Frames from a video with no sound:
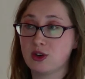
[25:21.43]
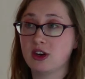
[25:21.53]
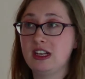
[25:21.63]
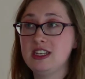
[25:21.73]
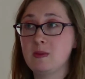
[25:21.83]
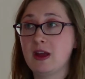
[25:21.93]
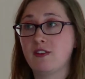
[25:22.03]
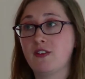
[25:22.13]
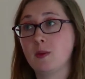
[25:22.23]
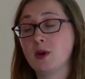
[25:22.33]
or at least make a
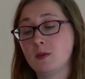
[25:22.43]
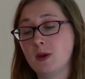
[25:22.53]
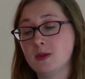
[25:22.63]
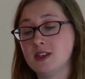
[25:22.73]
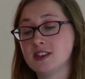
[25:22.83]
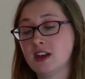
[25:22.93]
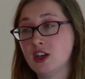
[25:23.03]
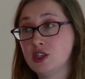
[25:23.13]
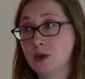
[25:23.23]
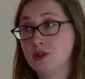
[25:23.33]
firm commitment
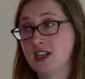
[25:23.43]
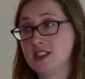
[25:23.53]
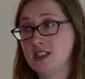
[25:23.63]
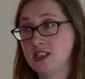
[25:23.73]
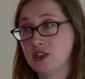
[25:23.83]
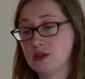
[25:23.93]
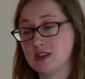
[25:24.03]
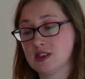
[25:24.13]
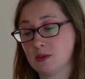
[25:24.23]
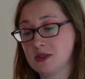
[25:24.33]
to address these issues
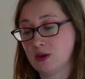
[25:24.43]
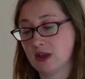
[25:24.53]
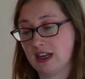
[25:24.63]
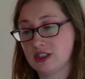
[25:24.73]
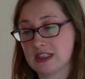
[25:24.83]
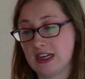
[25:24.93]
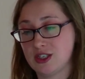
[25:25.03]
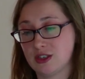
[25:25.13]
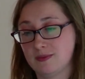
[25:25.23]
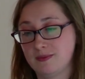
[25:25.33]
in subsequent
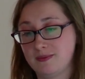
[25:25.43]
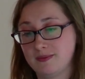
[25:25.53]
legislation.